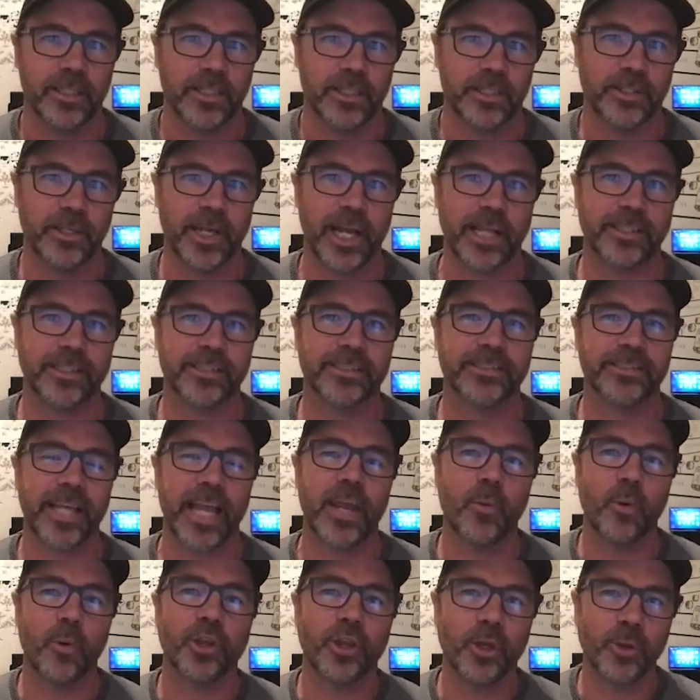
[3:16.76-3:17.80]
you had to say
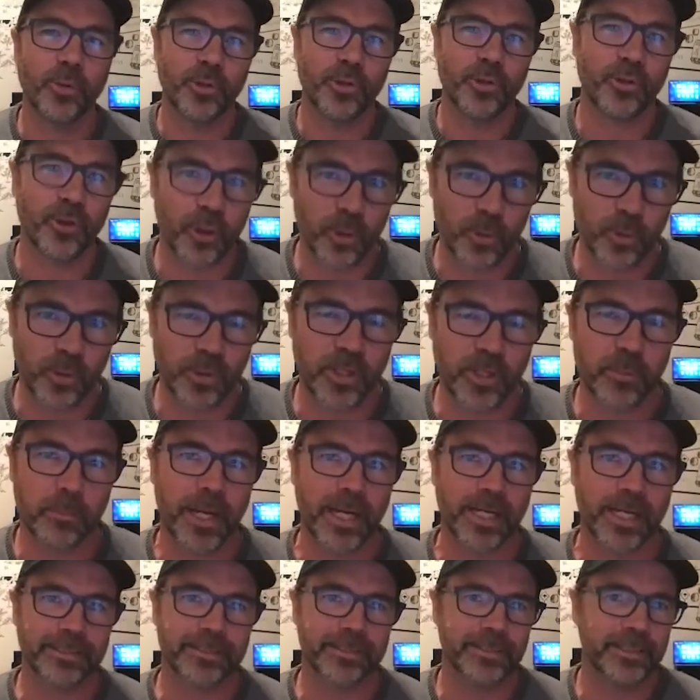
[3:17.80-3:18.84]
what you would do with the
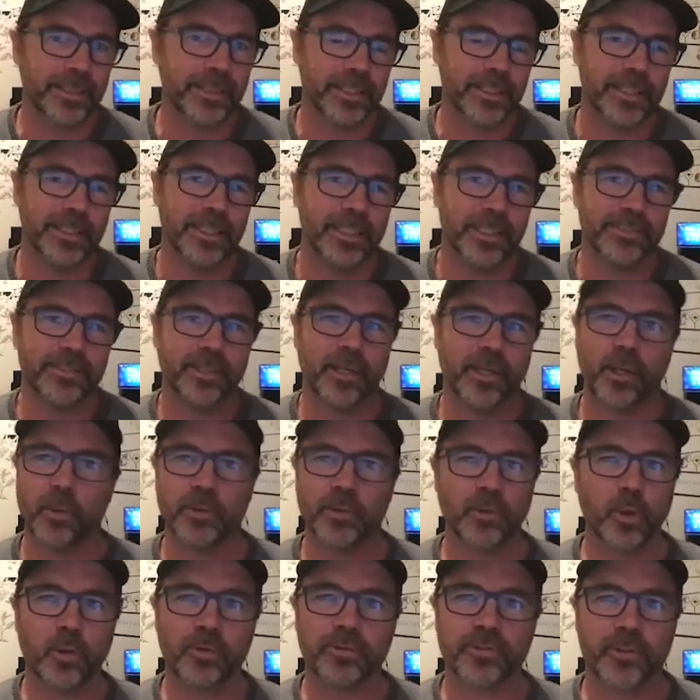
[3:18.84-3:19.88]
bus. So there
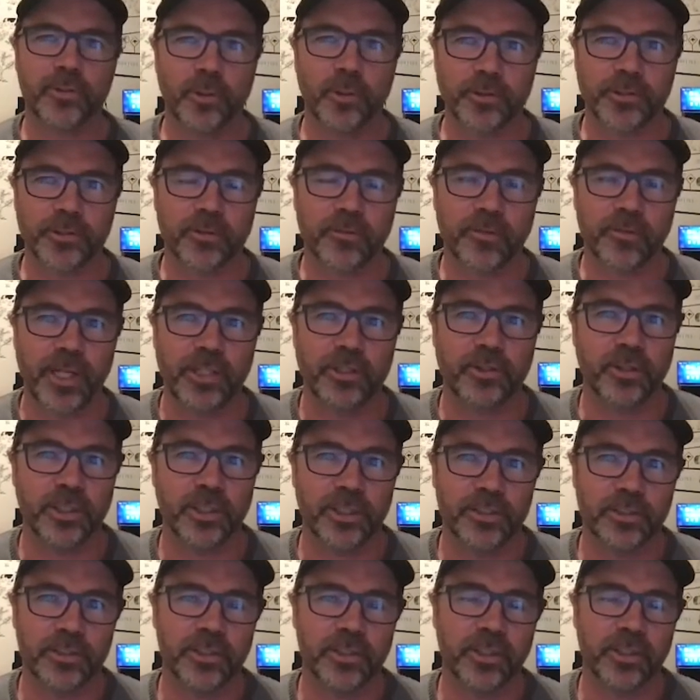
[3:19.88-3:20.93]
was all sorts of
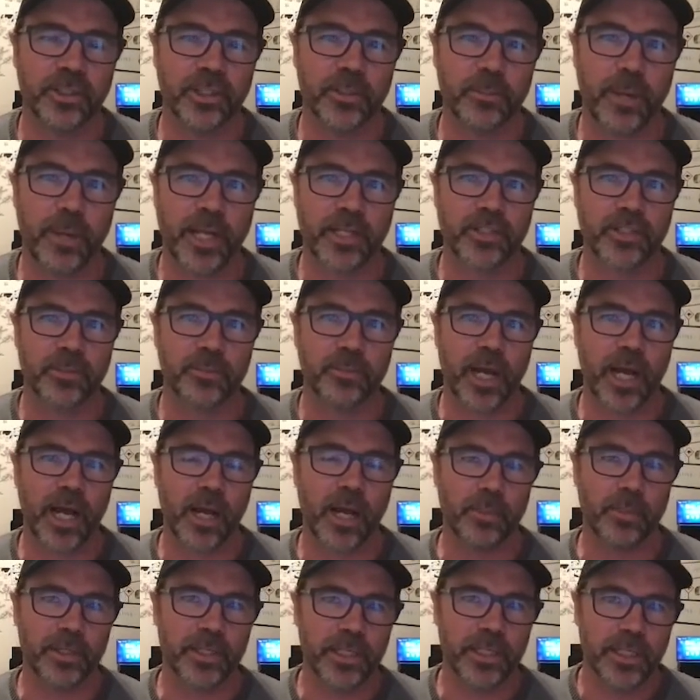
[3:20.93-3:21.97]
entries you could imagine,
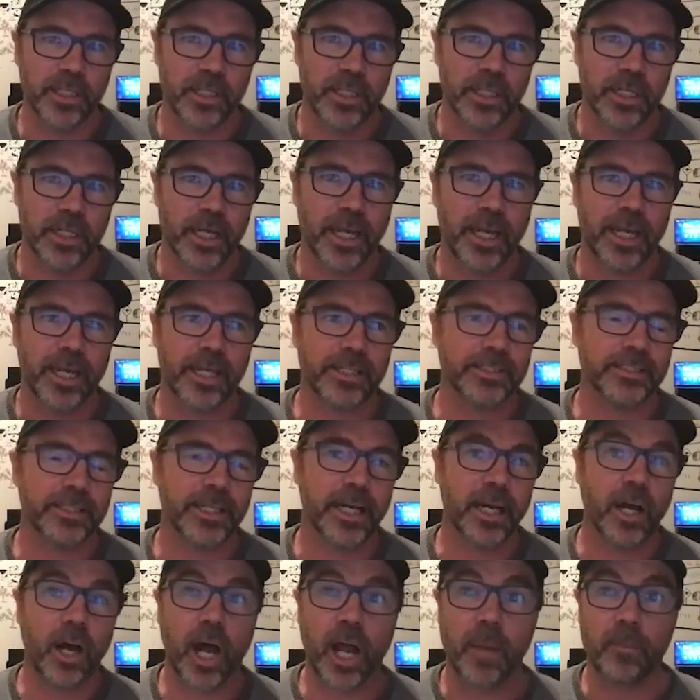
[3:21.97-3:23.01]
Mohammed. And
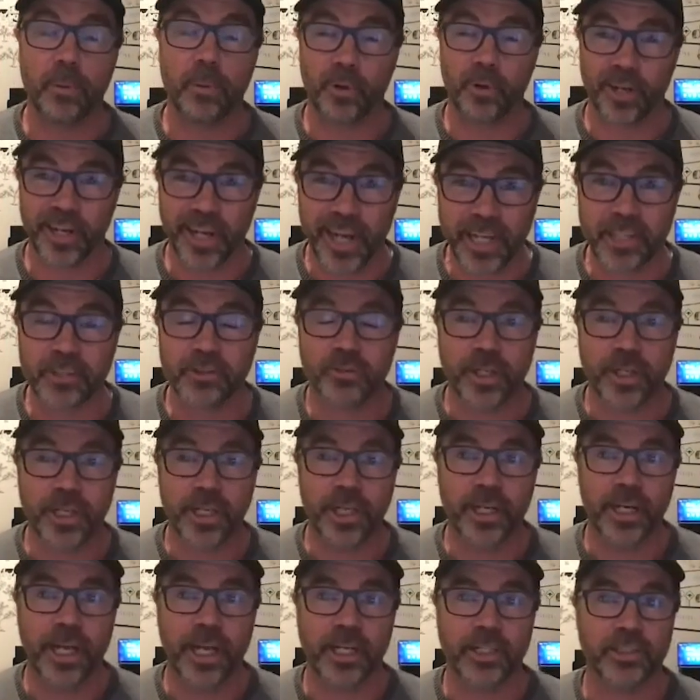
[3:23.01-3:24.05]
I put an entry
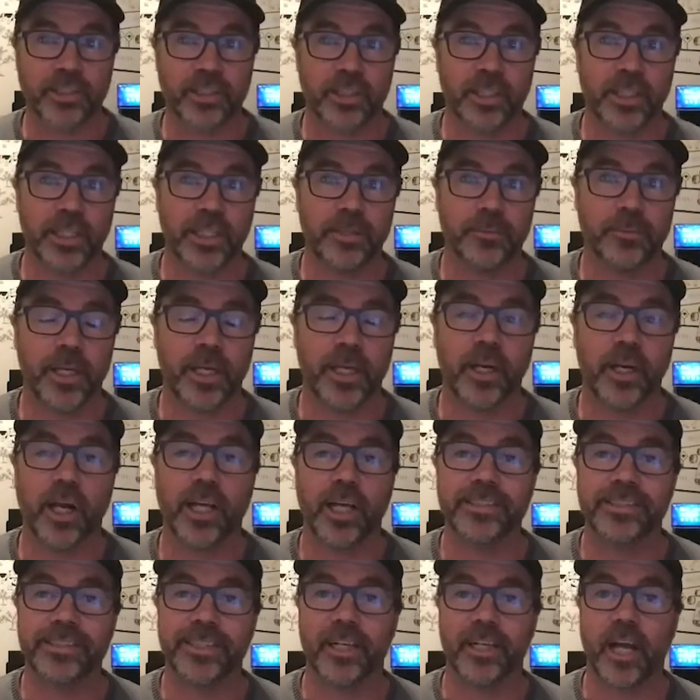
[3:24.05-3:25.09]
in, actually, and I
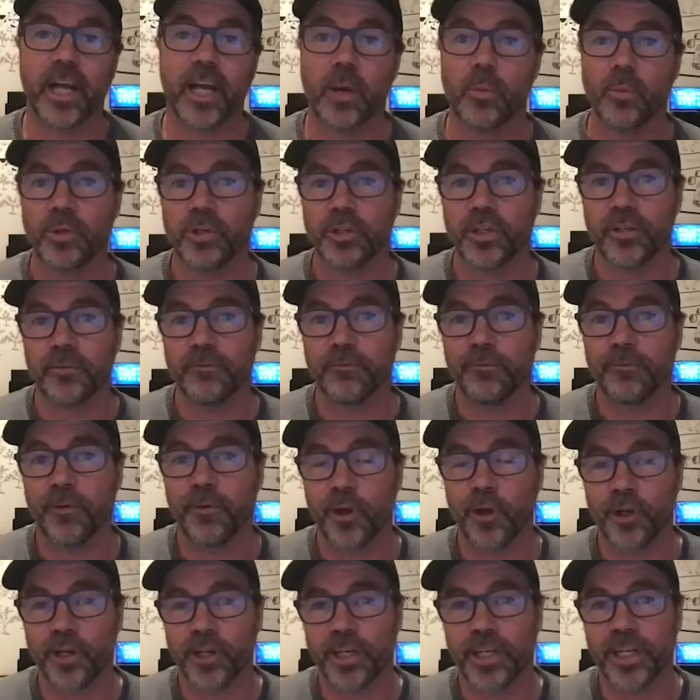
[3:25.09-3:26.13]
said I would
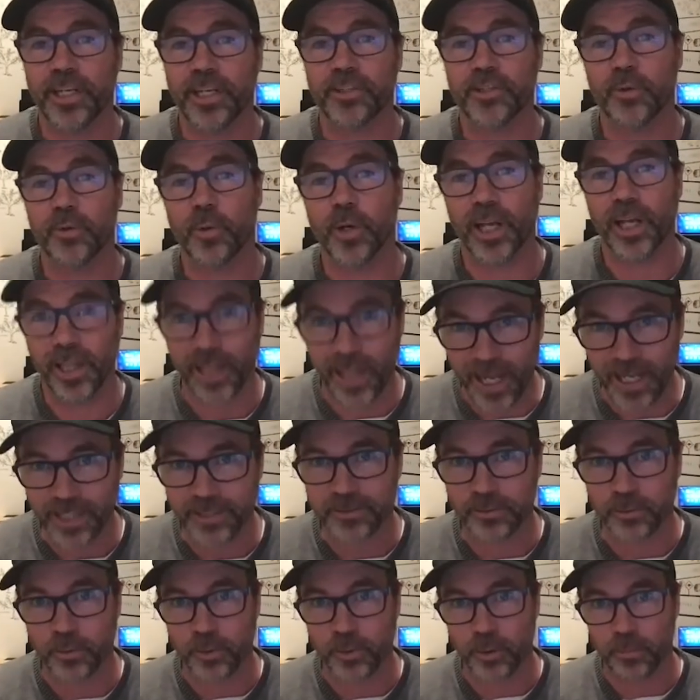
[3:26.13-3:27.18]
convert it into a
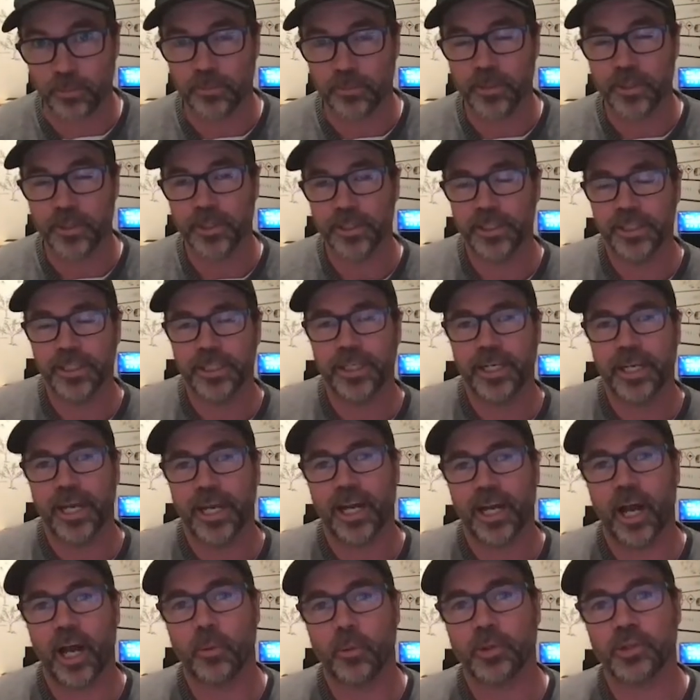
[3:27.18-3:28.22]
classroom.
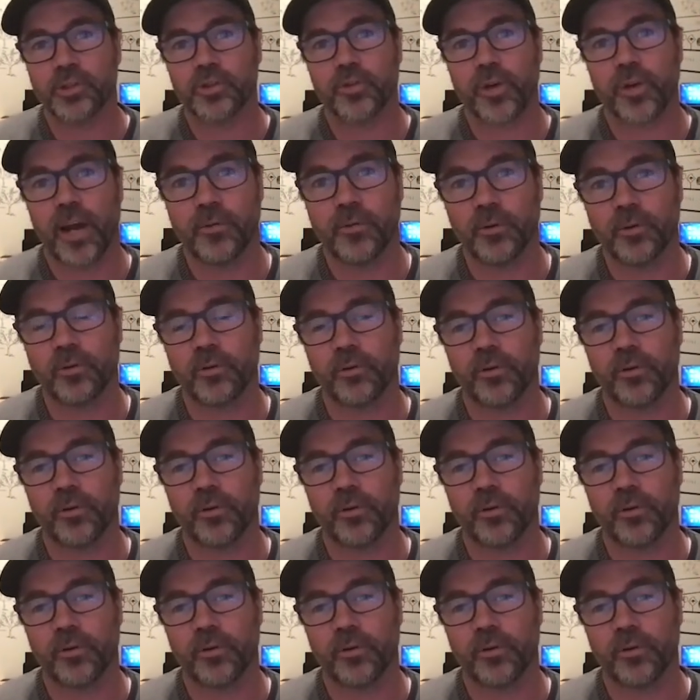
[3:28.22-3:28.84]
And I would travel